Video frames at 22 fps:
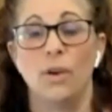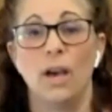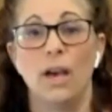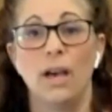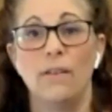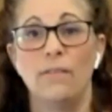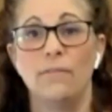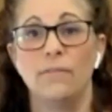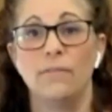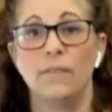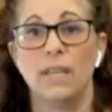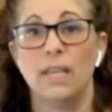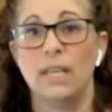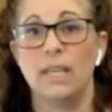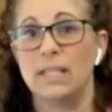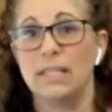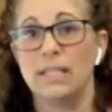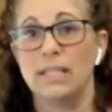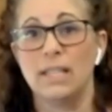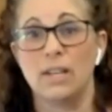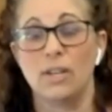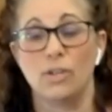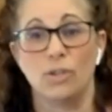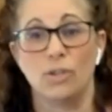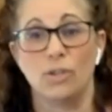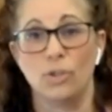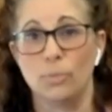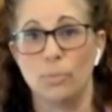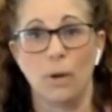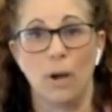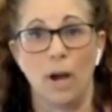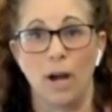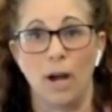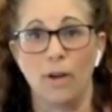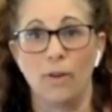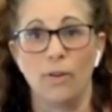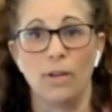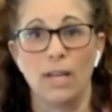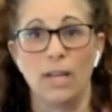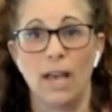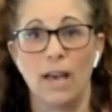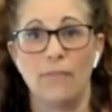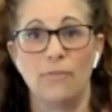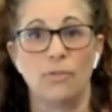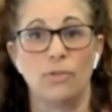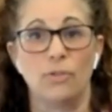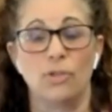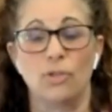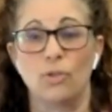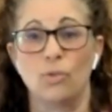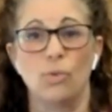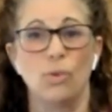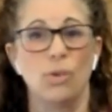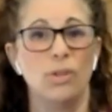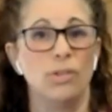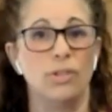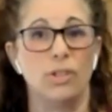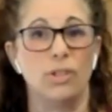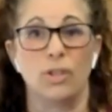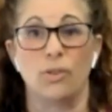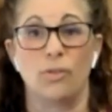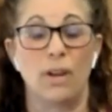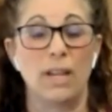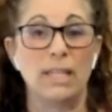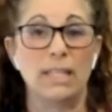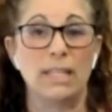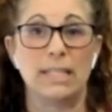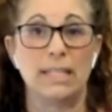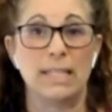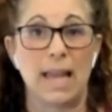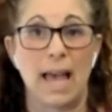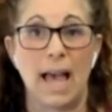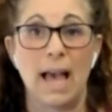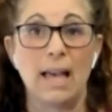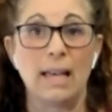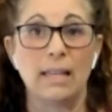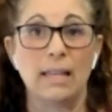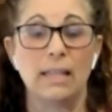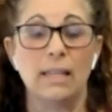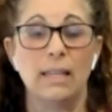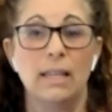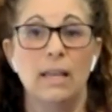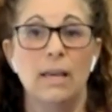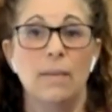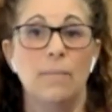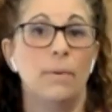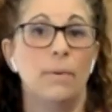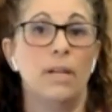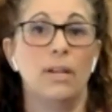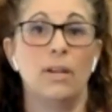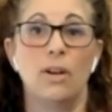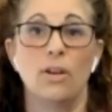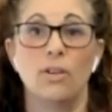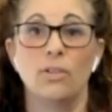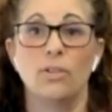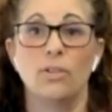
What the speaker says: you have kids that are super hungry after school, it's a great snack, but it